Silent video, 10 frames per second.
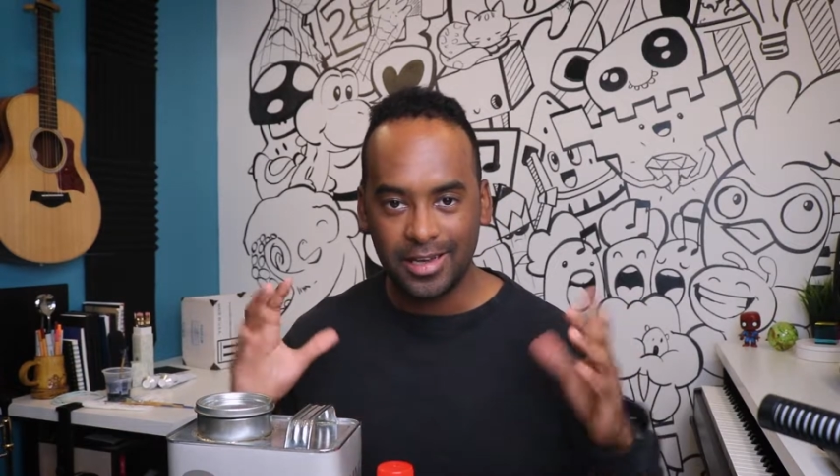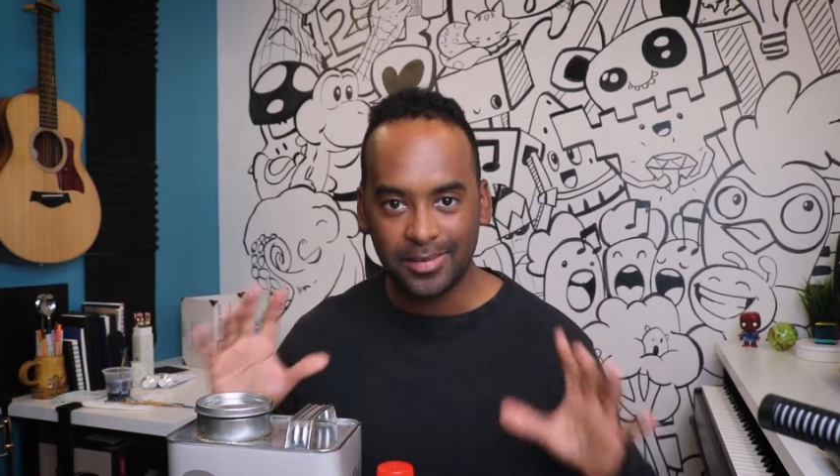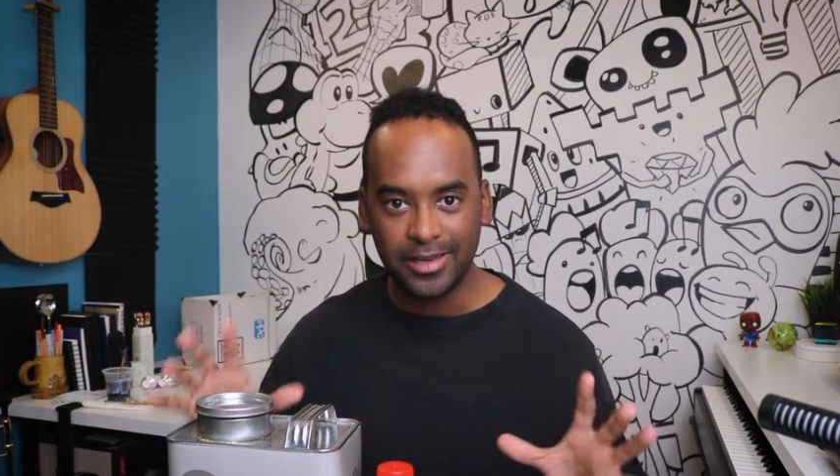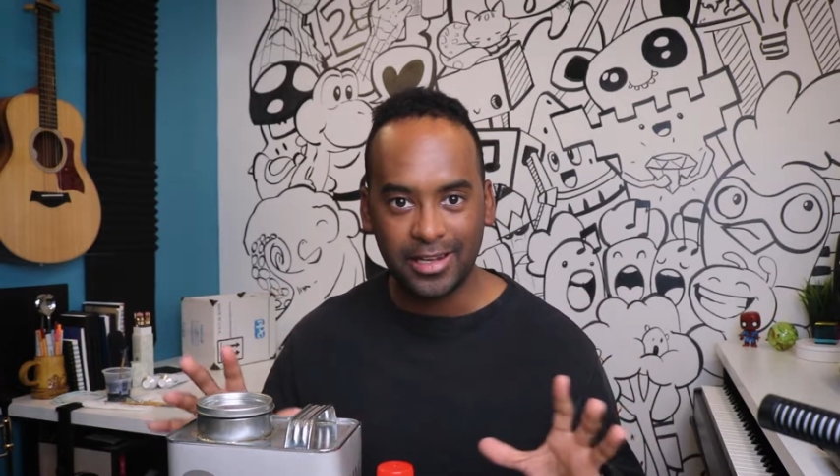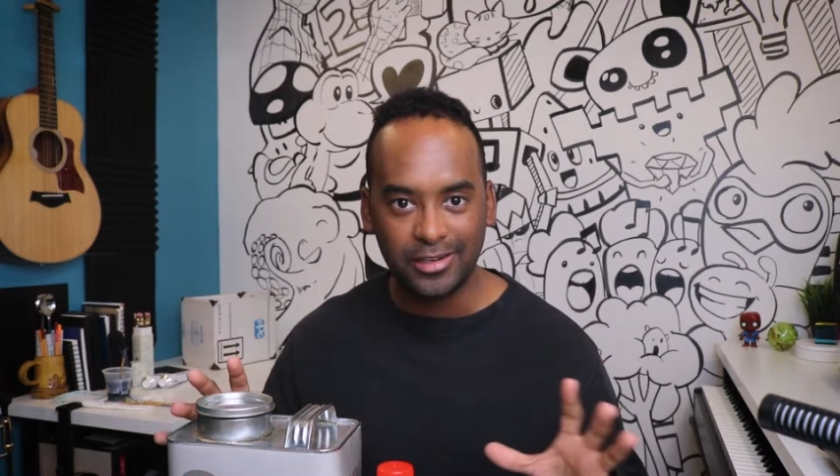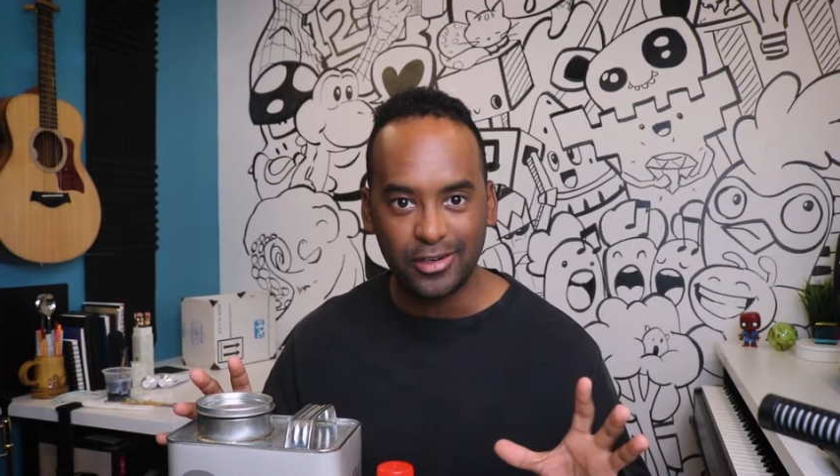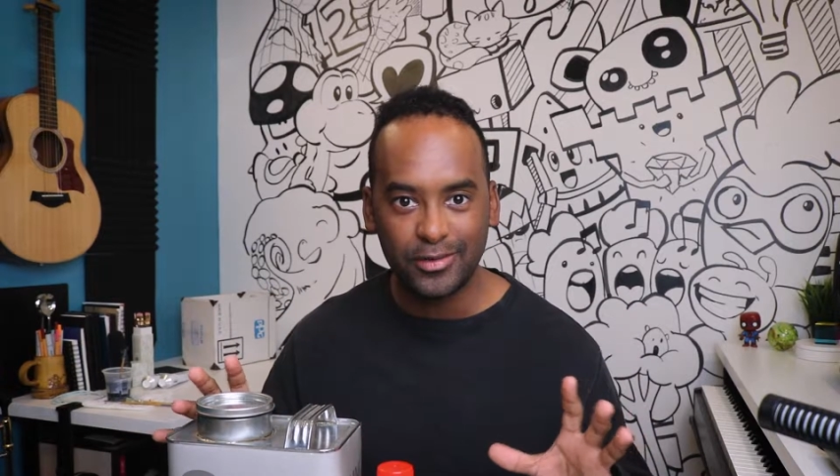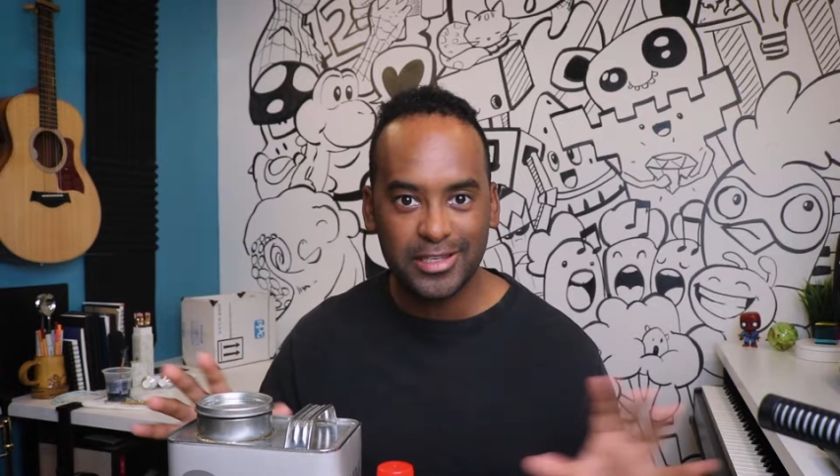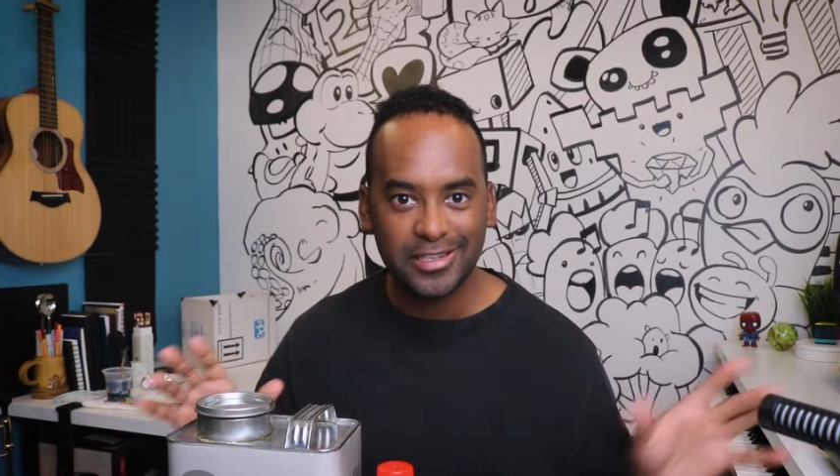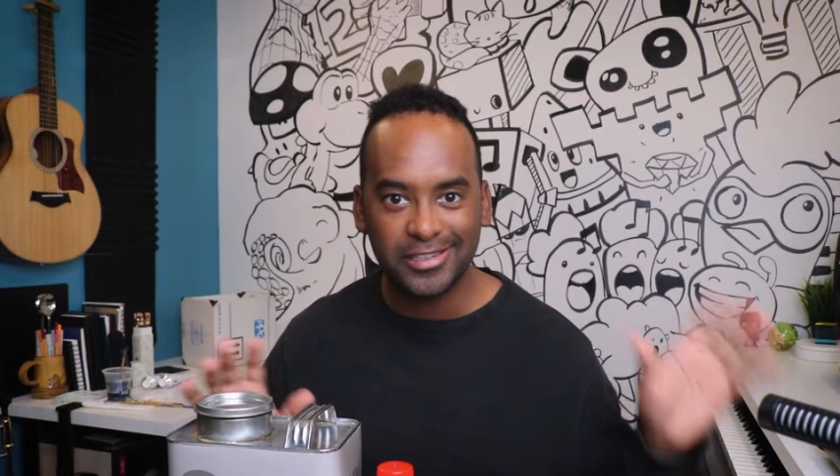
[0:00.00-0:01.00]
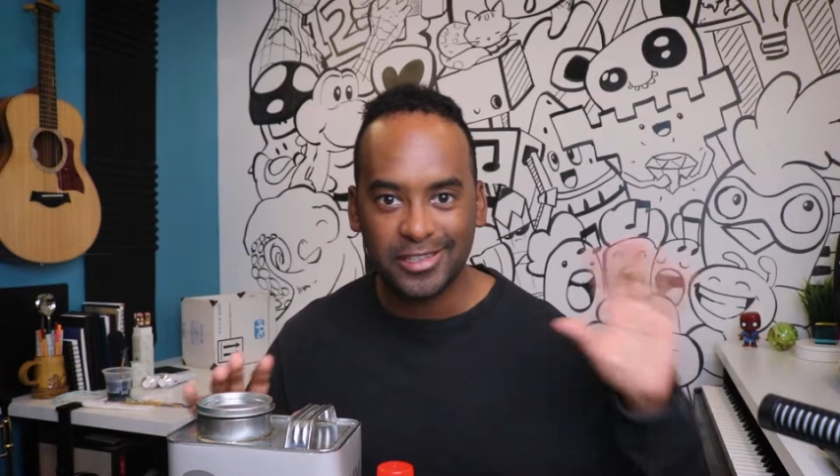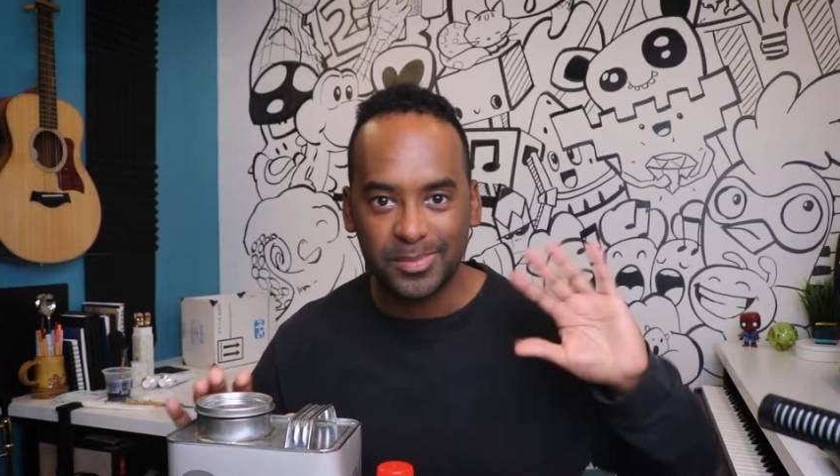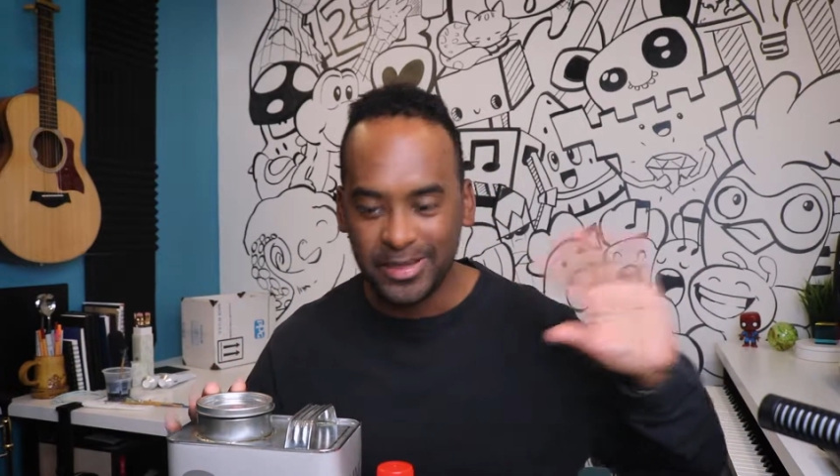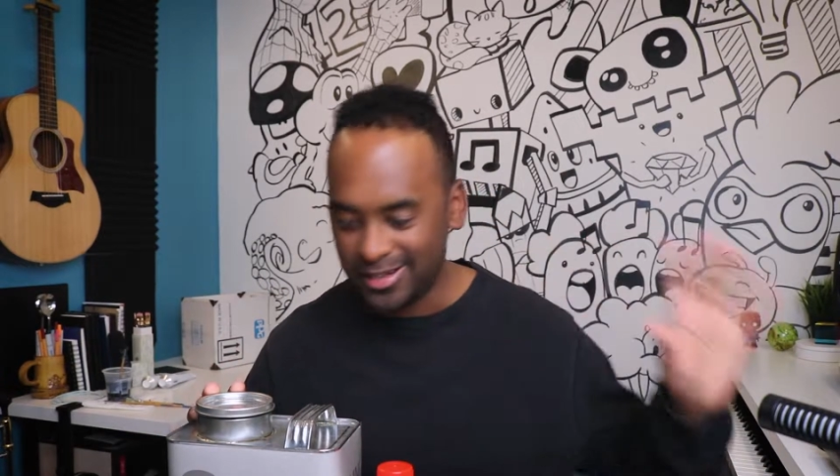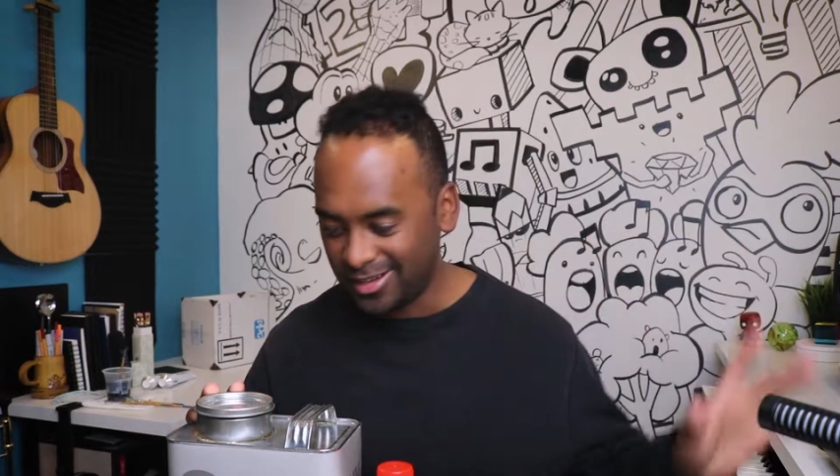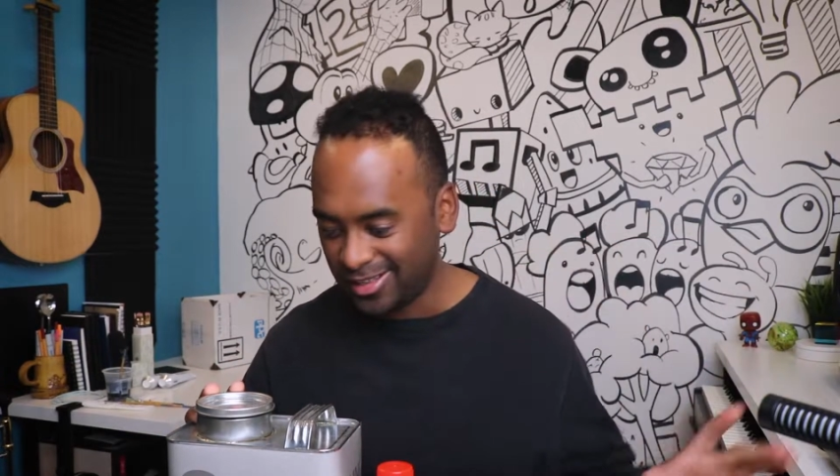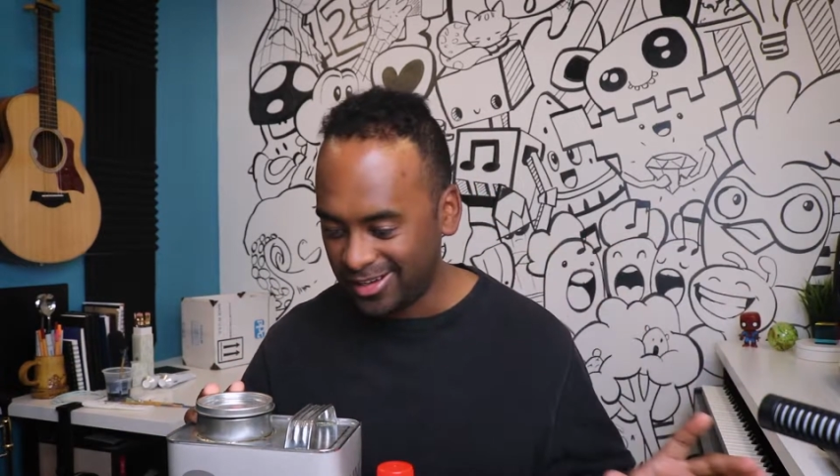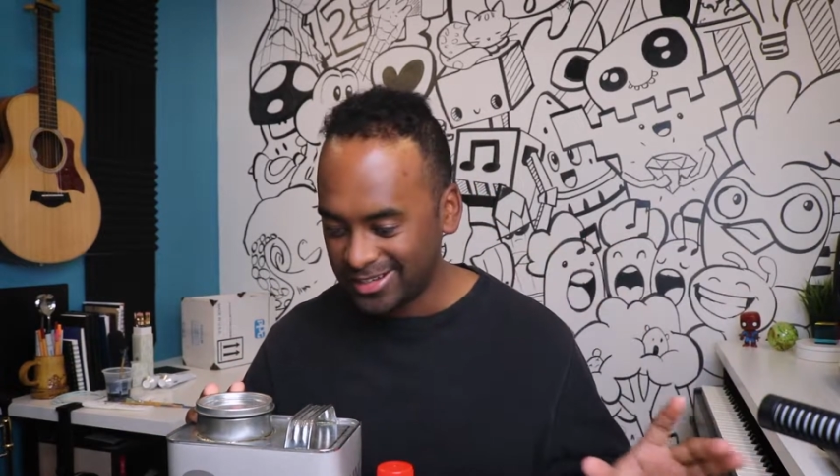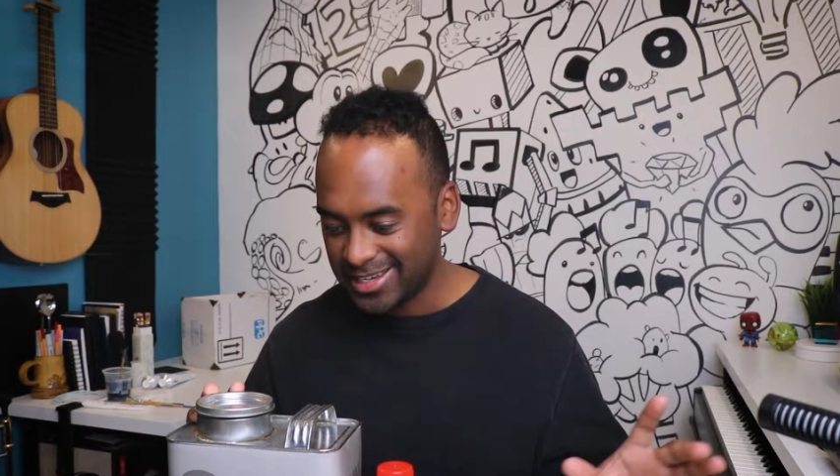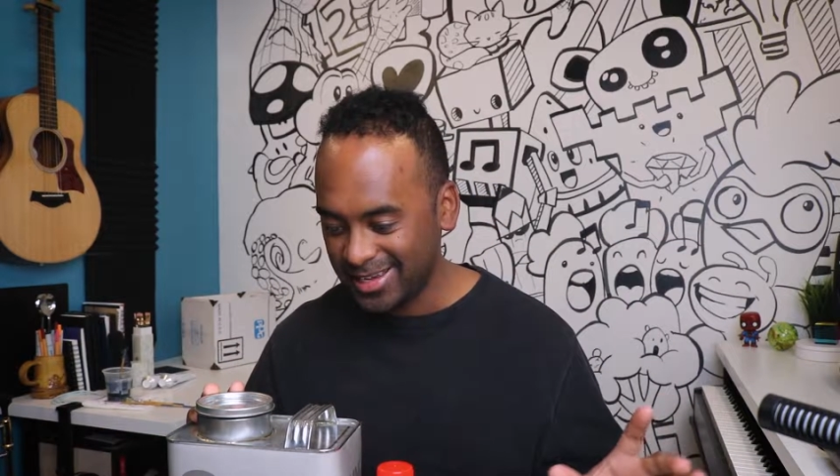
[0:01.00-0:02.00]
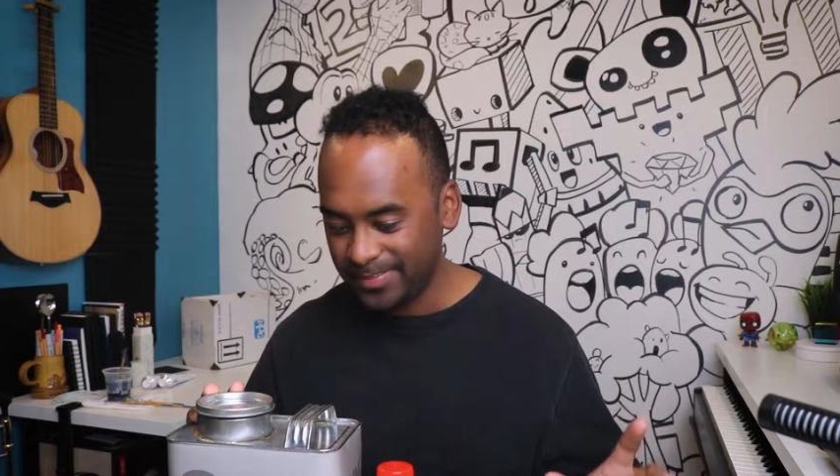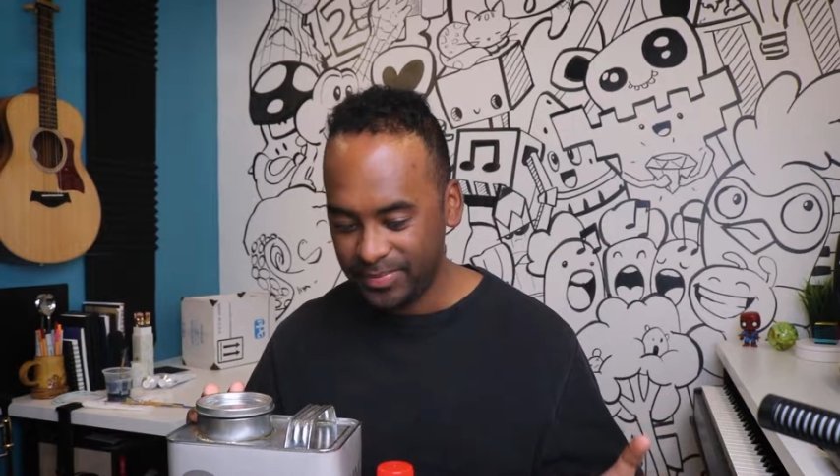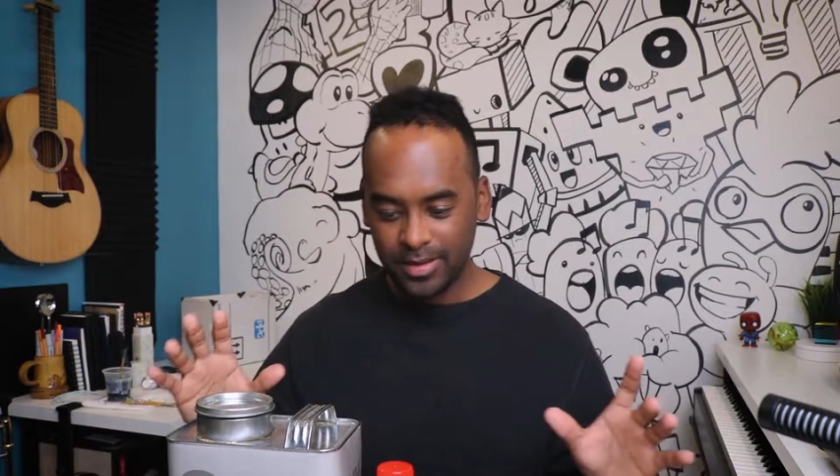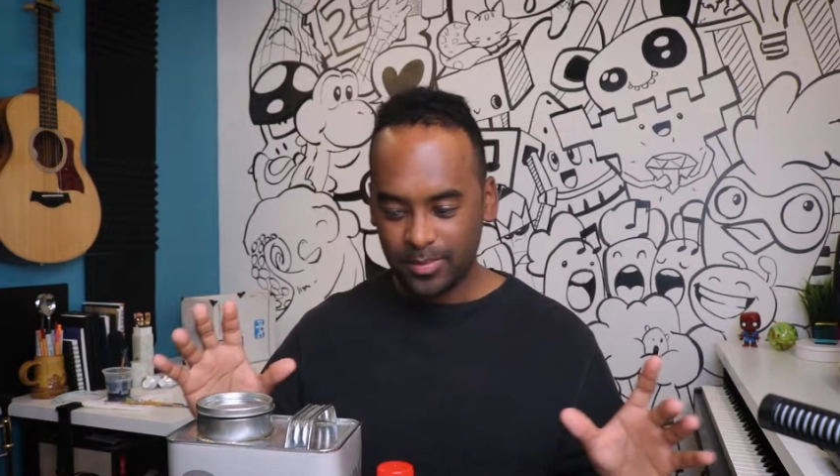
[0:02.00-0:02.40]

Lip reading: I'm kind of nervous because it's been a long time,